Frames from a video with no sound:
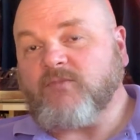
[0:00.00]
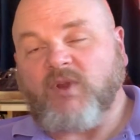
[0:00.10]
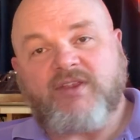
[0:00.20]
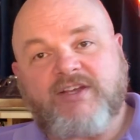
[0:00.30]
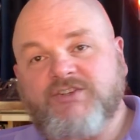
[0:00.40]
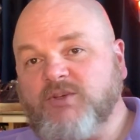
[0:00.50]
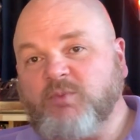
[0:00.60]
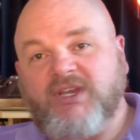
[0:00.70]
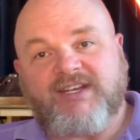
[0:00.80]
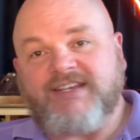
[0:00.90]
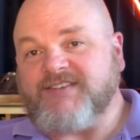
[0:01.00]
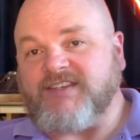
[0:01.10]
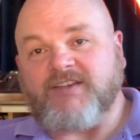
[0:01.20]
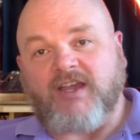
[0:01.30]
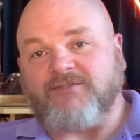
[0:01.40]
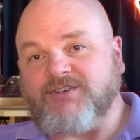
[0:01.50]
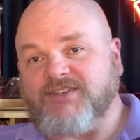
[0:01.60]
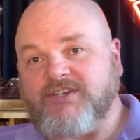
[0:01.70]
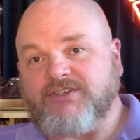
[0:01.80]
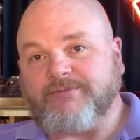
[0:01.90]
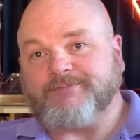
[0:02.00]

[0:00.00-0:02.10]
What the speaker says: And that should be an easy conversation.